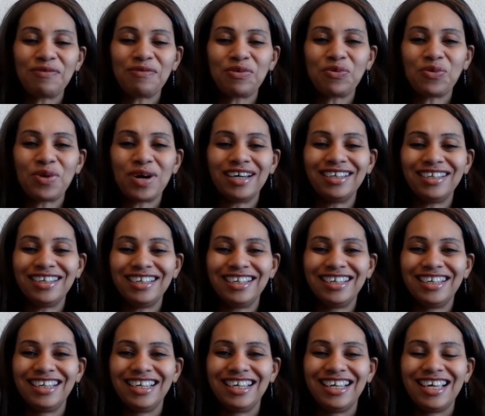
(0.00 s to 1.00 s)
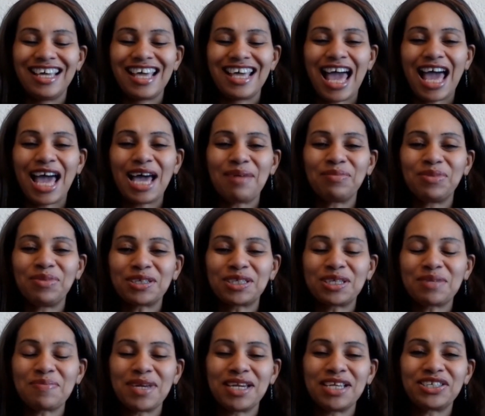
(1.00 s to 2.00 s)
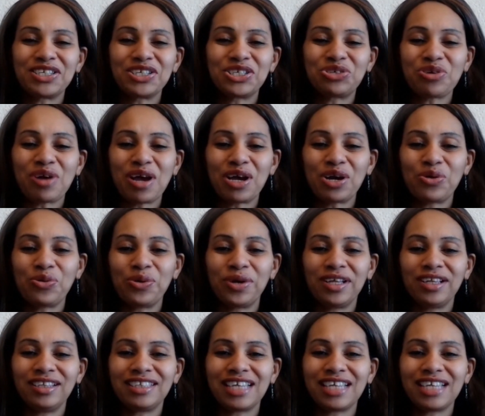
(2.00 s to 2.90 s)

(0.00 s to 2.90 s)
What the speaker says: everyone. I'm Dr. Melissa Tranquille,